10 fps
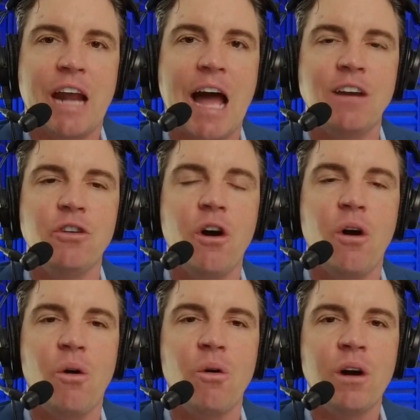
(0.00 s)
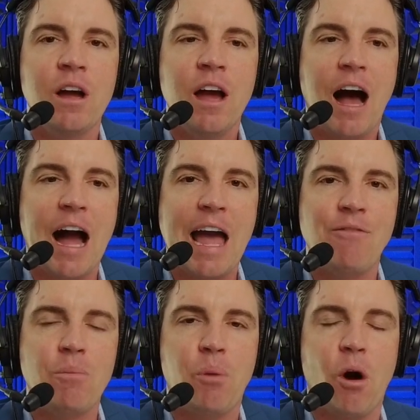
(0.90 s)
I know I have
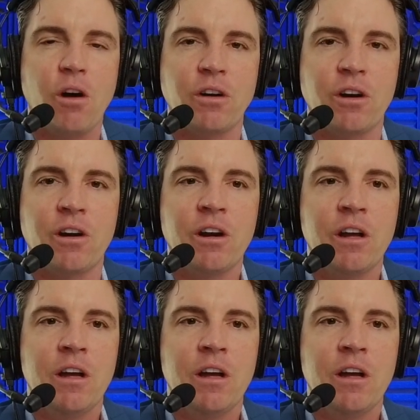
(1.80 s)
a partner